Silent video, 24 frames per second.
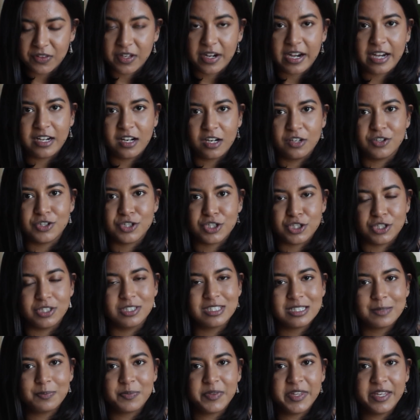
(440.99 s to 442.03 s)
that I'd understood
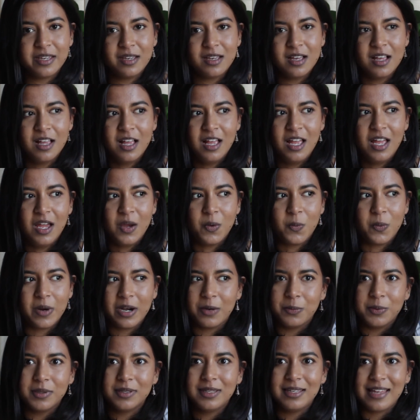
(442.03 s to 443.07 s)
something when I
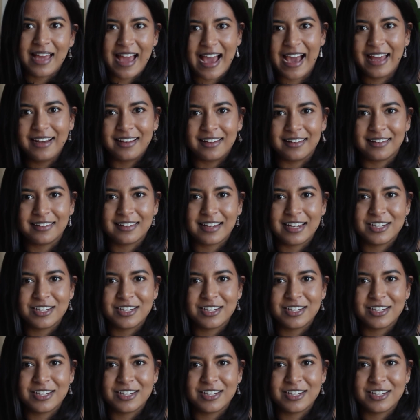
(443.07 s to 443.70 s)
really hadn't.